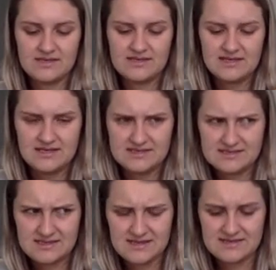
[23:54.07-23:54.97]

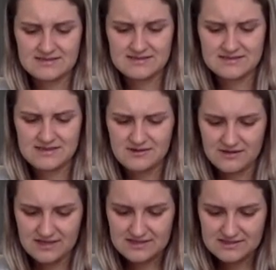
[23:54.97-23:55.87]
He's not
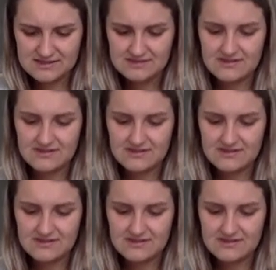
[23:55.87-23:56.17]
serious,